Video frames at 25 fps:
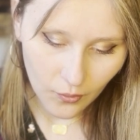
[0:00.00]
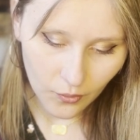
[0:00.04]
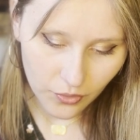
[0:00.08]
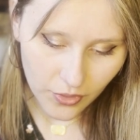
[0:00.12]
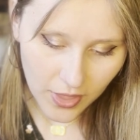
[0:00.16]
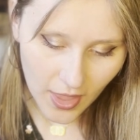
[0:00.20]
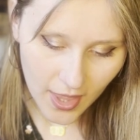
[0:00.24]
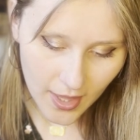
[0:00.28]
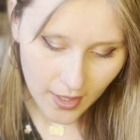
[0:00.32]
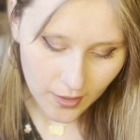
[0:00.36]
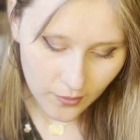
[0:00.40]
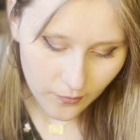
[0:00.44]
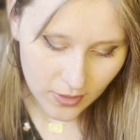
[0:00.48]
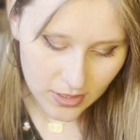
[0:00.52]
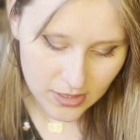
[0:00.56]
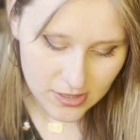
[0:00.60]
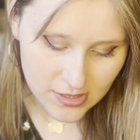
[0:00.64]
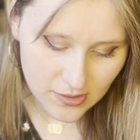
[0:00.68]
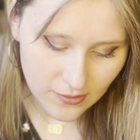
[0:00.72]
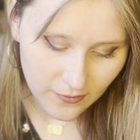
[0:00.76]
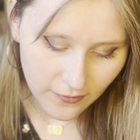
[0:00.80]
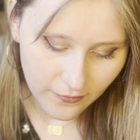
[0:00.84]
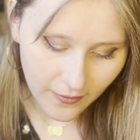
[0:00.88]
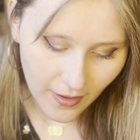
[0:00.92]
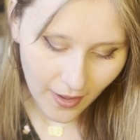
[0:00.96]
Then we
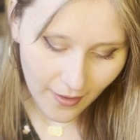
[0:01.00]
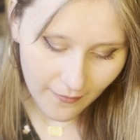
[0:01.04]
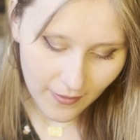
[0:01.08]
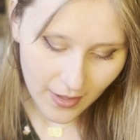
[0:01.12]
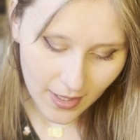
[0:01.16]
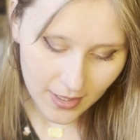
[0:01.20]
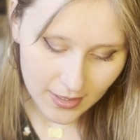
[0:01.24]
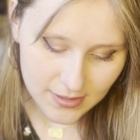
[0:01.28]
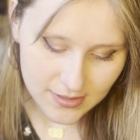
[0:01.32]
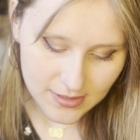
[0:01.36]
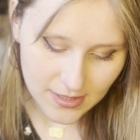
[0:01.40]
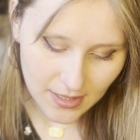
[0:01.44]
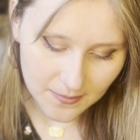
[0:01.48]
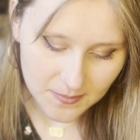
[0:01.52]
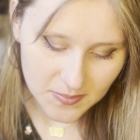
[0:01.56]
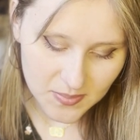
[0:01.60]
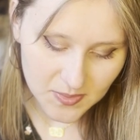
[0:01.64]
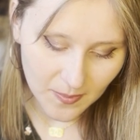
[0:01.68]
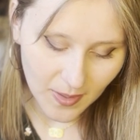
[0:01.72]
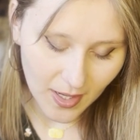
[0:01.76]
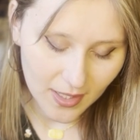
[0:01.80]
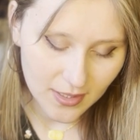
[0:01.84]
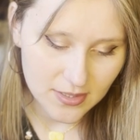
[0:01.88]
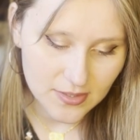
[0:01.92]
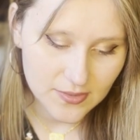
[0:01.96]
do 5x times
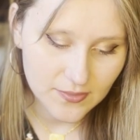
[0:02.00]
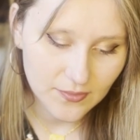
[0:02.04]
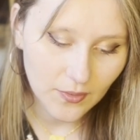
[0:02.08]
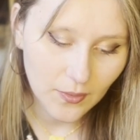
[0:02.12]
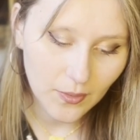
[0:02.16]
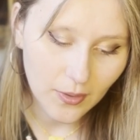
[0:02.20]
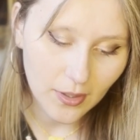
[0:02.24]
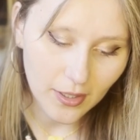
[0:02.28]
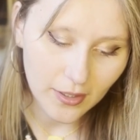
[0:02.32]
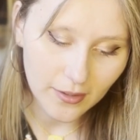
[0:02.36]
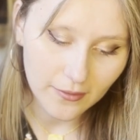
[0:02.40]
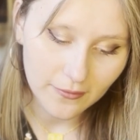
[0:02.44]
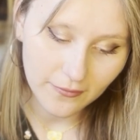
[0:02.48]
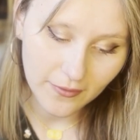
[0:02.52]
minus 4.